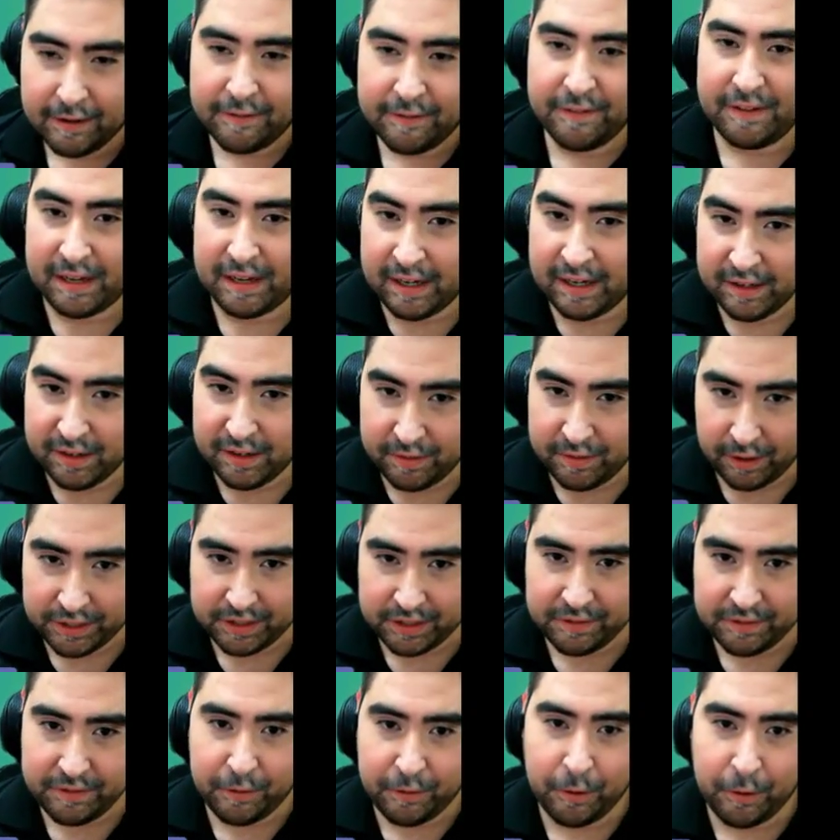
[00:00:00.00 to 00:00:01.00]
give
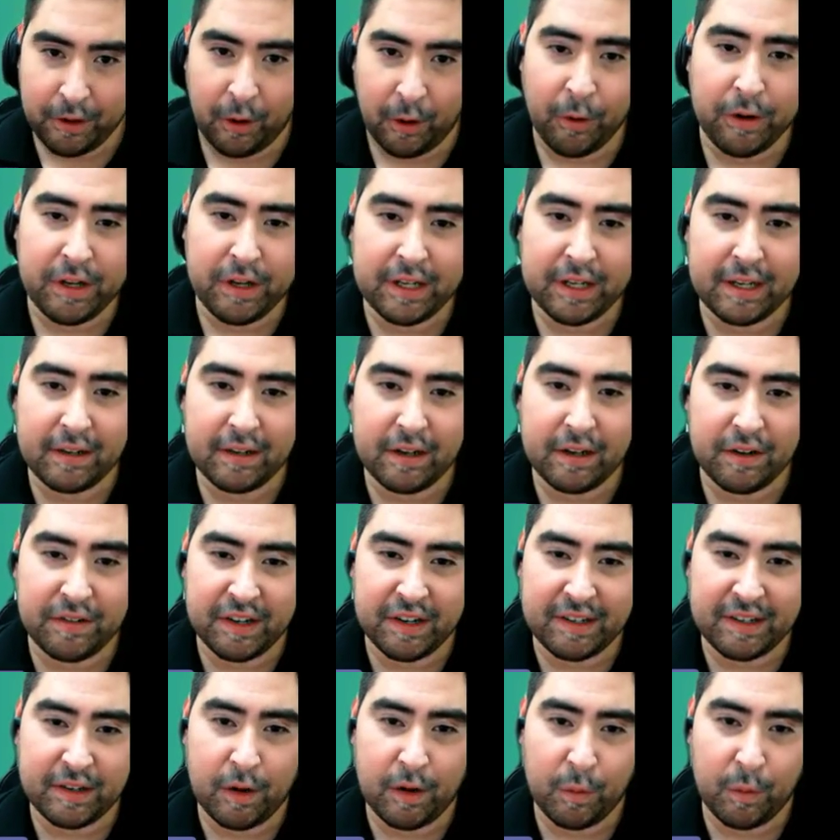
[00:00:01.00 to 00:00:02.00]
instruction for it, or you
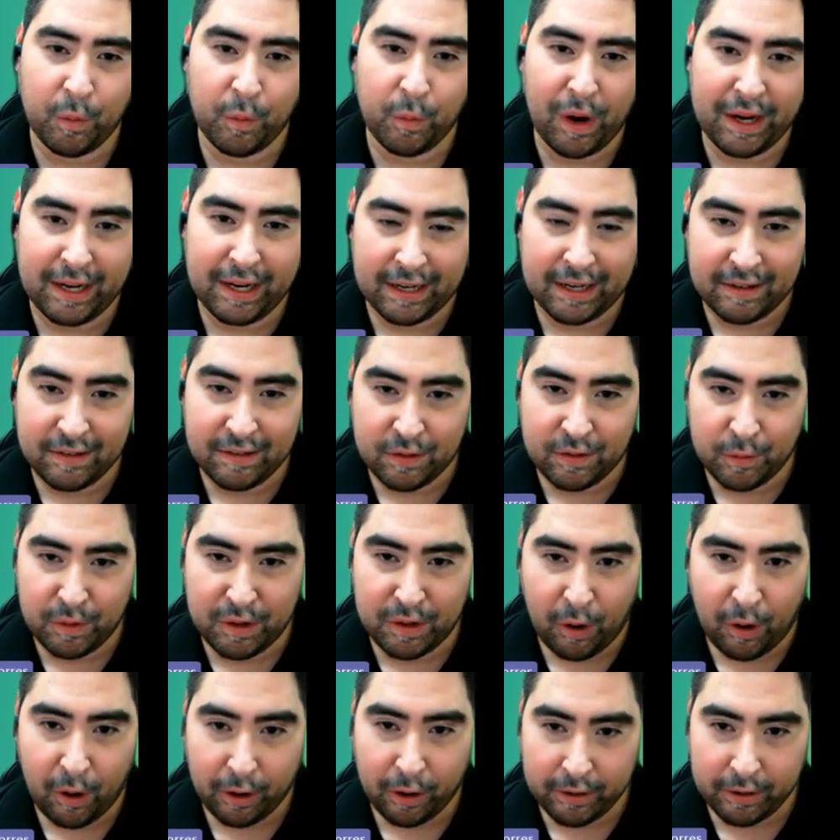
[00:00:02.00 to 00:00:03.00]
could just go right
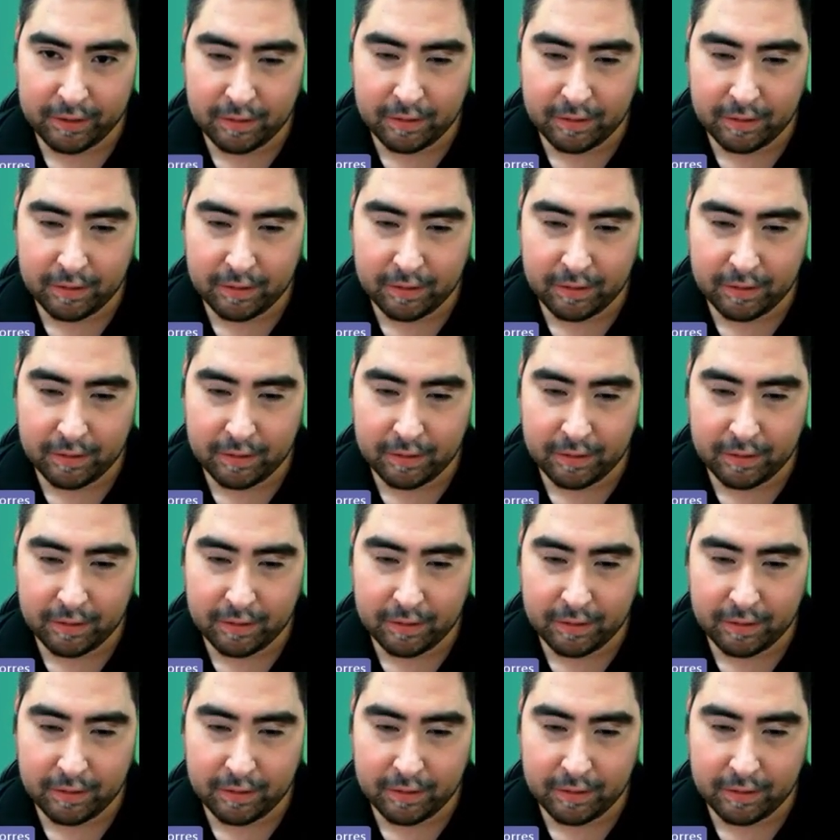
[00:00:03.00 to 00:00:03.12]
into an